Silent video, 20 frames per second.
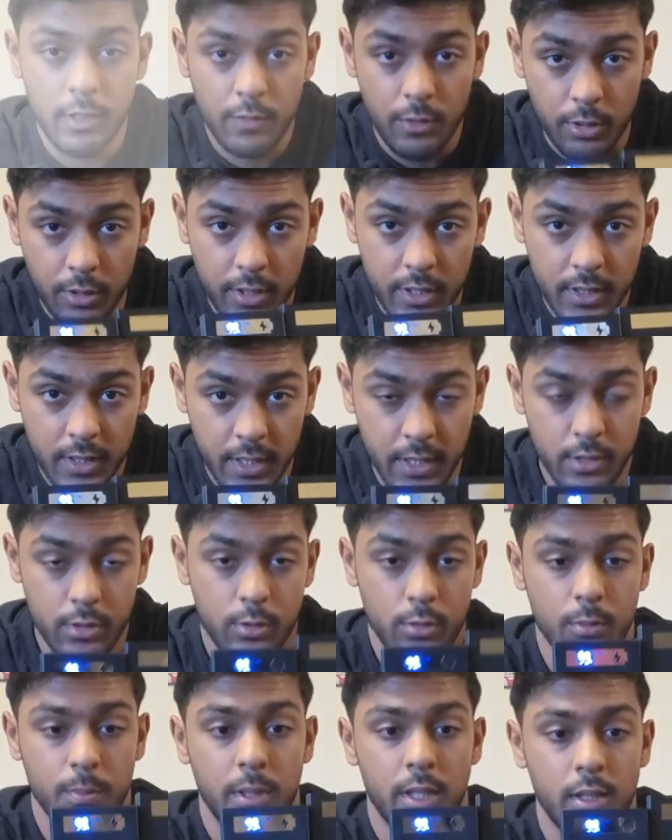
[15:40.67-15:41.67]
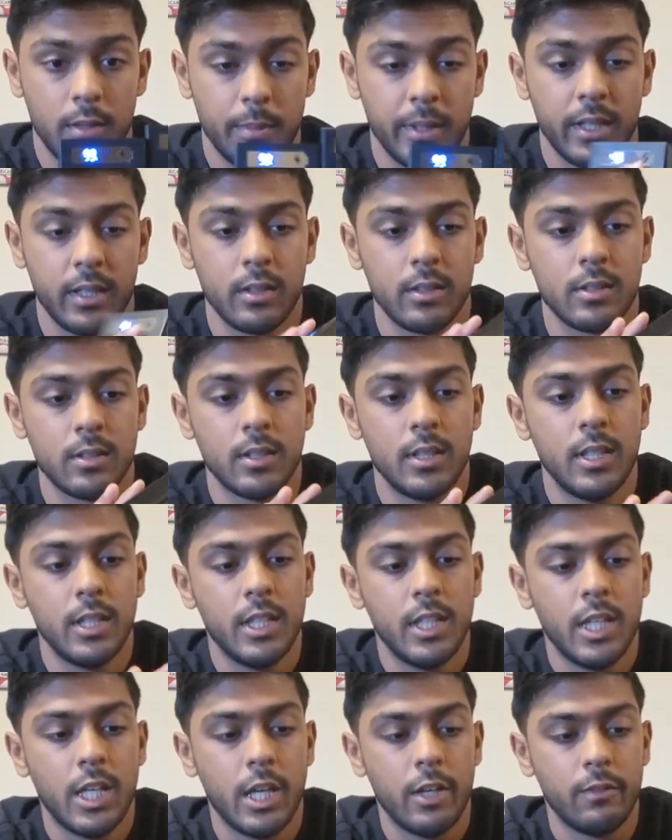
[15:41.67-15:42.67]
have a look at these two power banks,
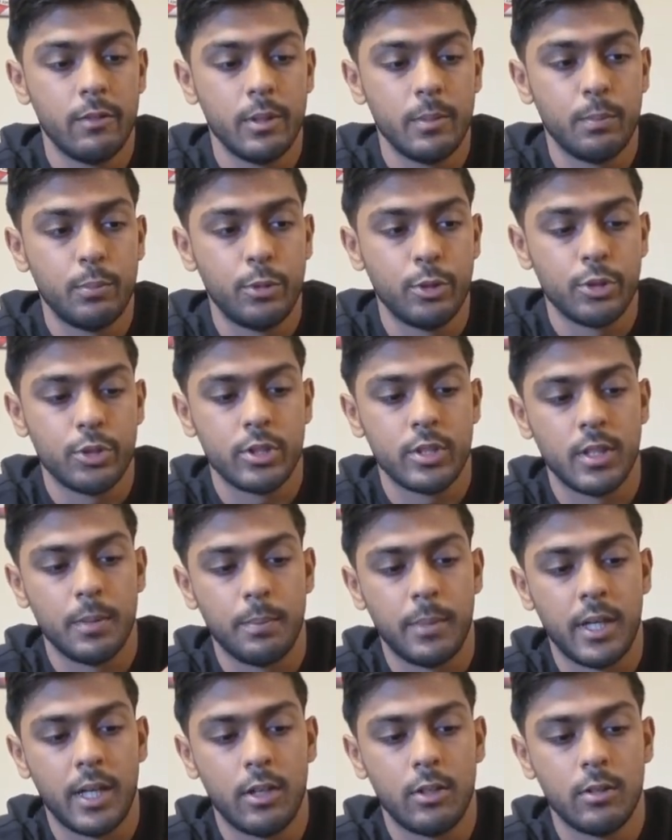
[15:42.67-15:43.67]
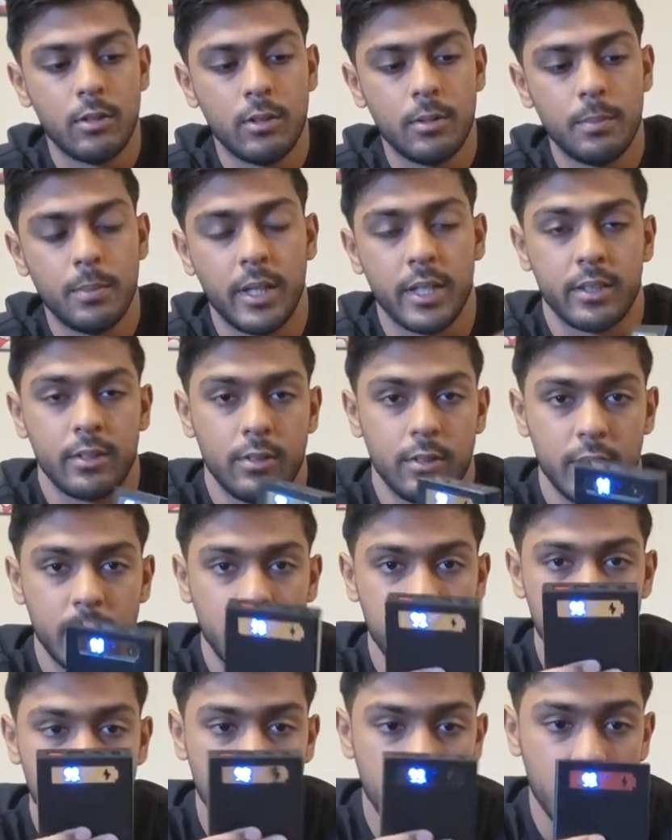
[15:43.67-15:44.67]
we push the power button on
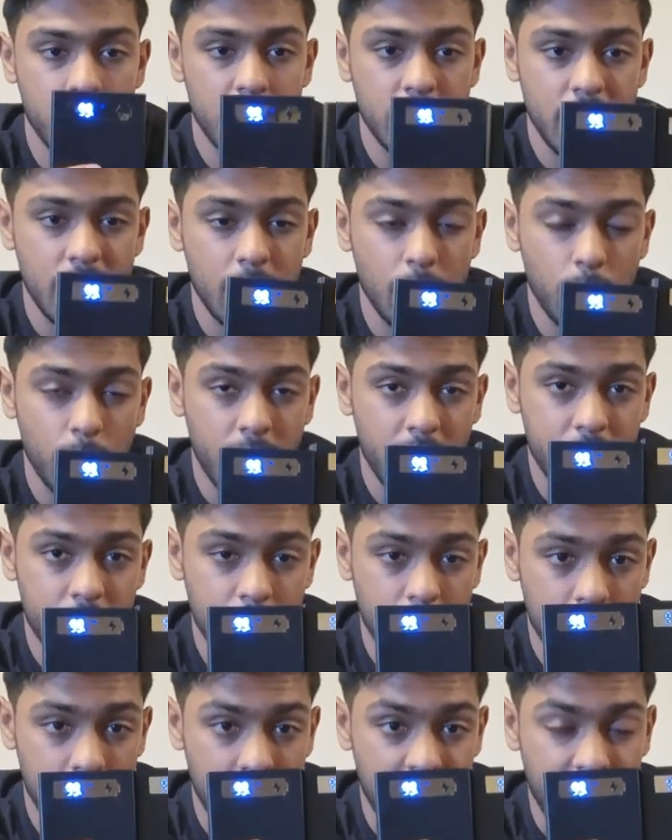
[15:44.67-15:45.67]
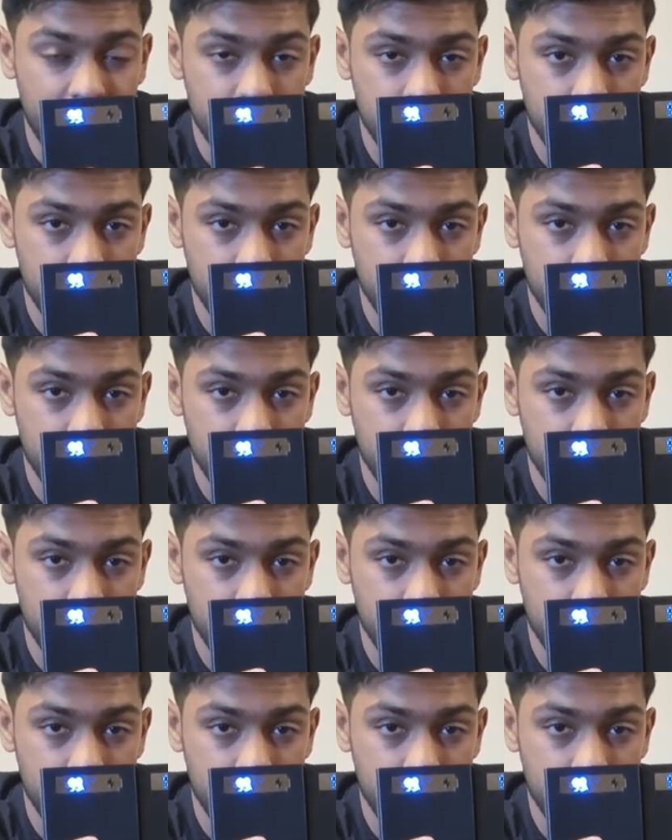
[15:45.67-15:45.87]
them. You can see the one got like